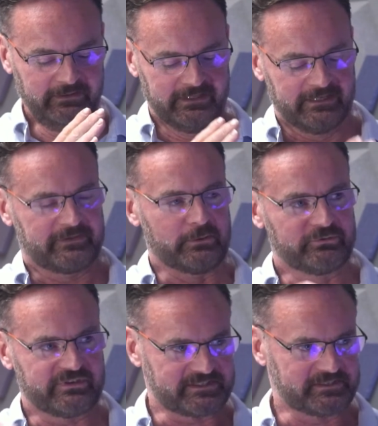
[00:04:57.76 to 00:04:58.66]
If those
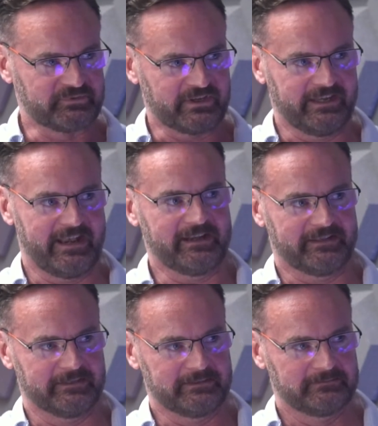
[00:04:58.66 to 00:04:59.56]
systems are
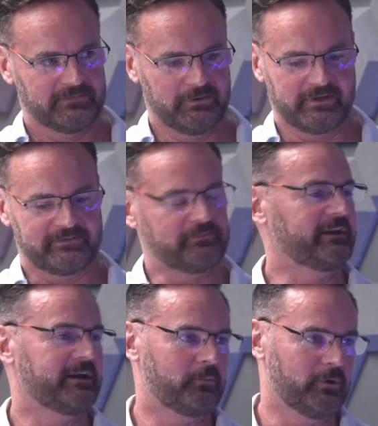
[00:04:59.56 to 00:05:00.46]
connected, you only have to fill
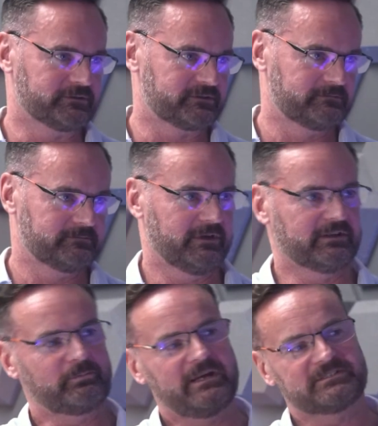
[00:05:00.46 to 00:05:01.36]
it in once and it's
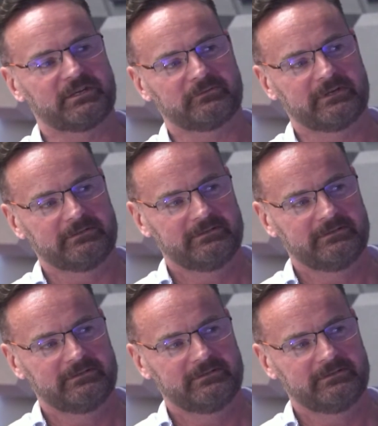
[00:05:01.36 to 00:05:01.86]
passed over.